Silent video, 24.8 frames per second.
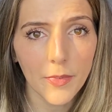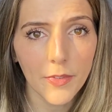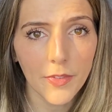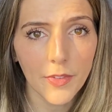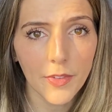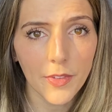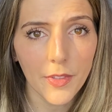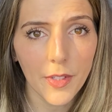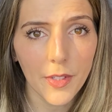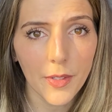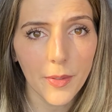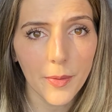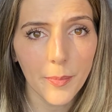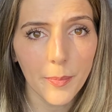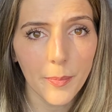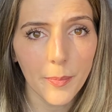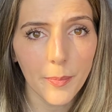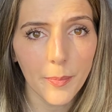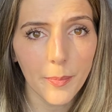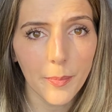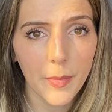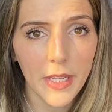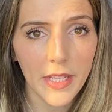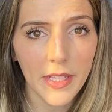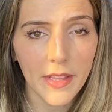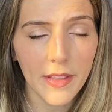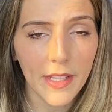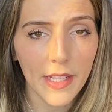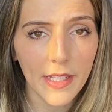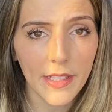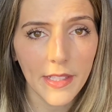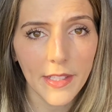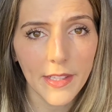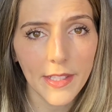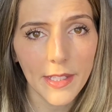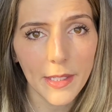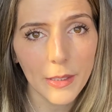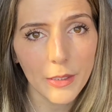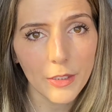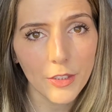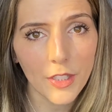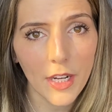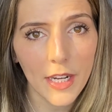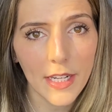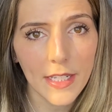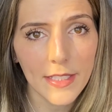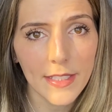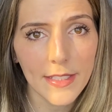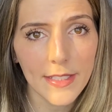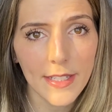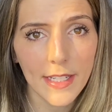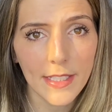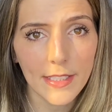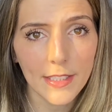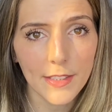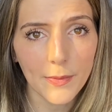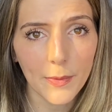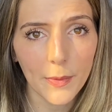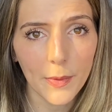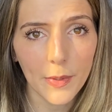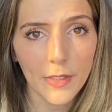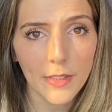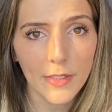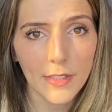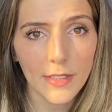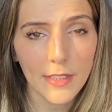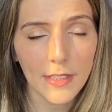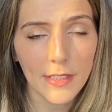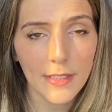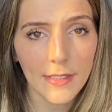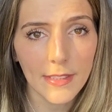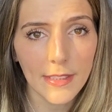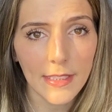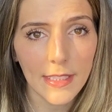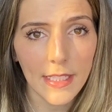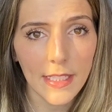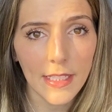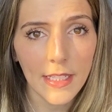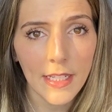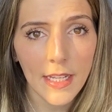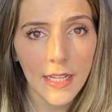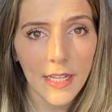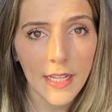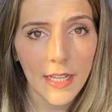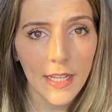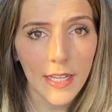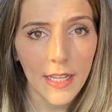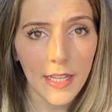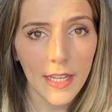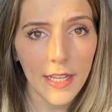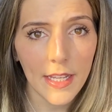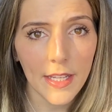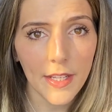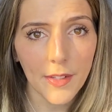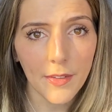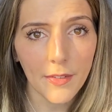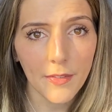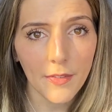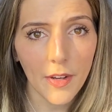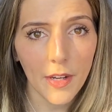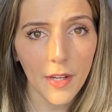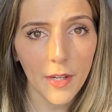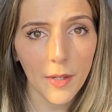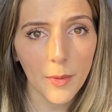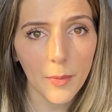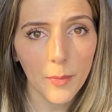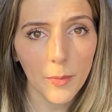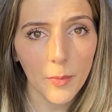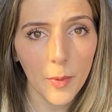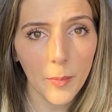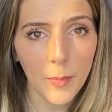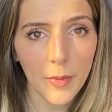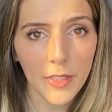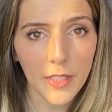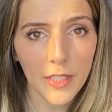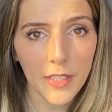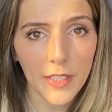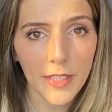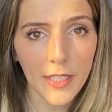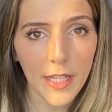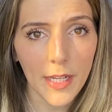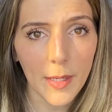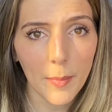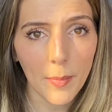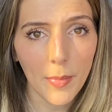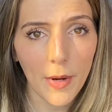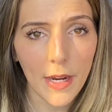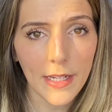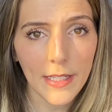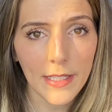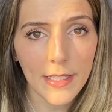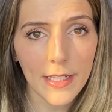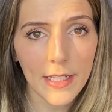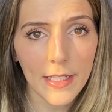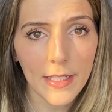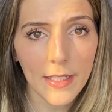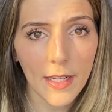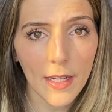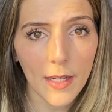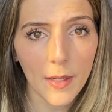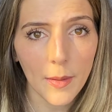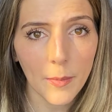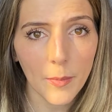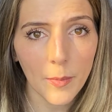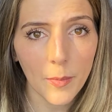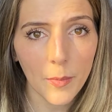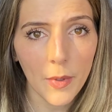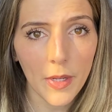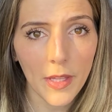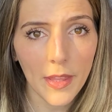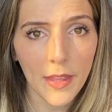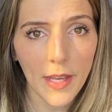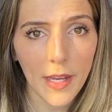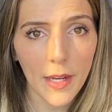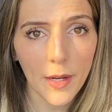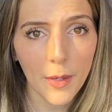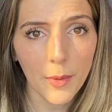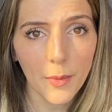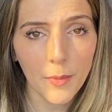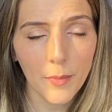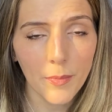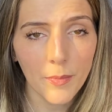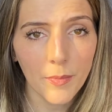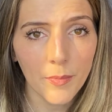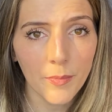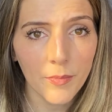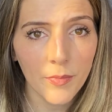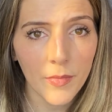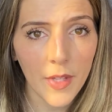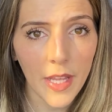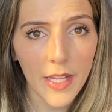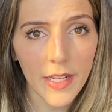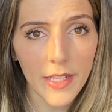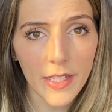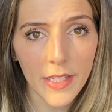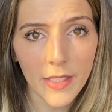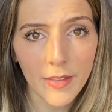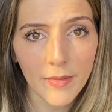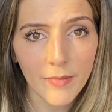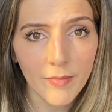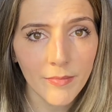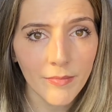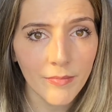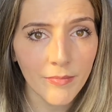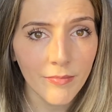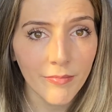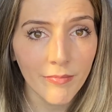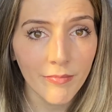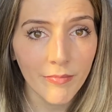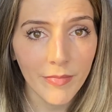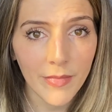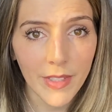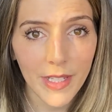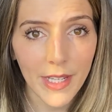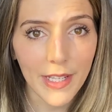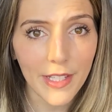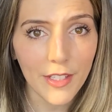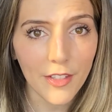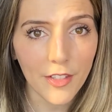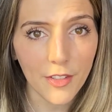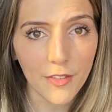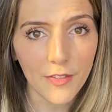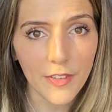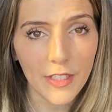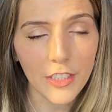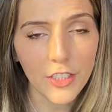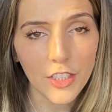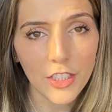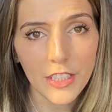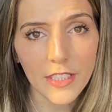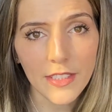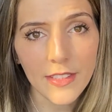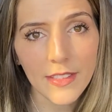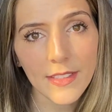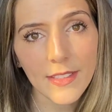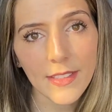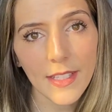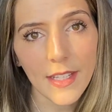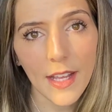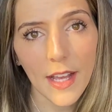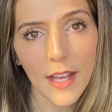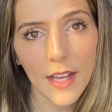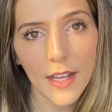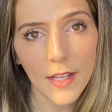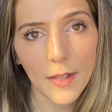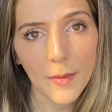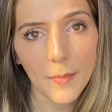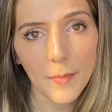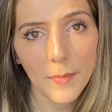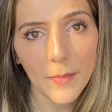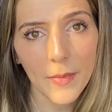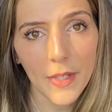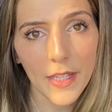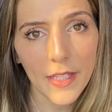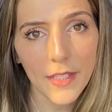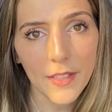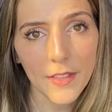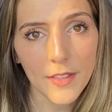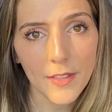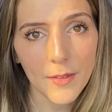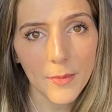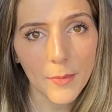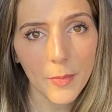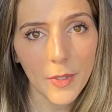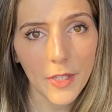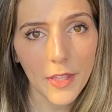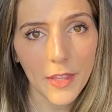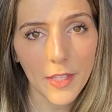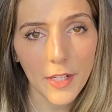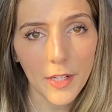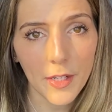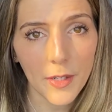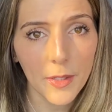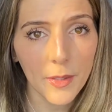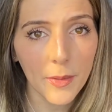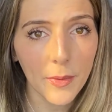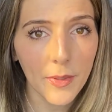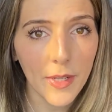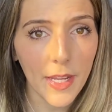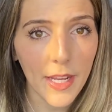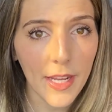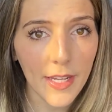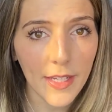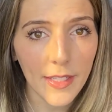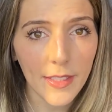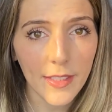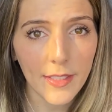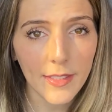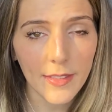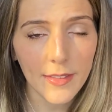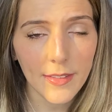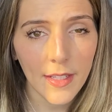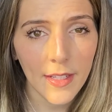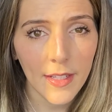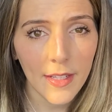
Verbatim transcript: the main thing that they're trying to test for is to see if a women could get pregnant um, without any interventions um, and with their own eggs.